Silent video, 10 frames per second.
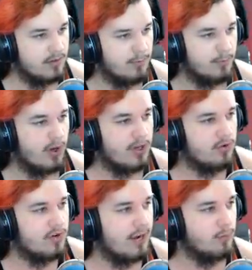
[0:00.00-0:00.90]
The boy
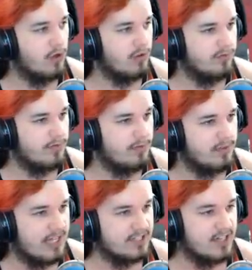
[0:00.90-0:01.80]
who cried
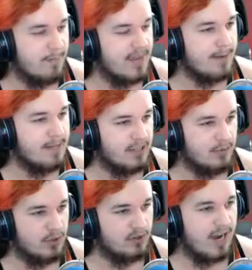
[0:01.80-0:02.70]
wolf. That's not me. I'm not the
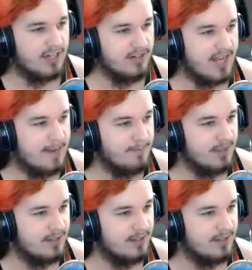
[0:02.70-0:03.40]
one who cried your name.